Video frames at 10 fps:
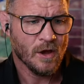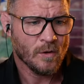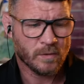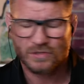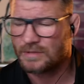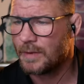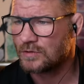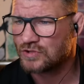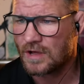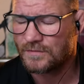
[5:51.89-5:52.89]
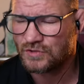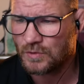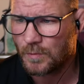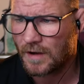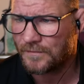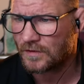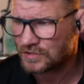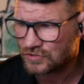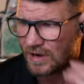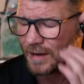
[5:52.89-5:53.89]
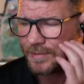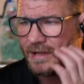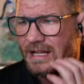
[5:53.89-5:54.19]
What's the most nervous you were for a scrap?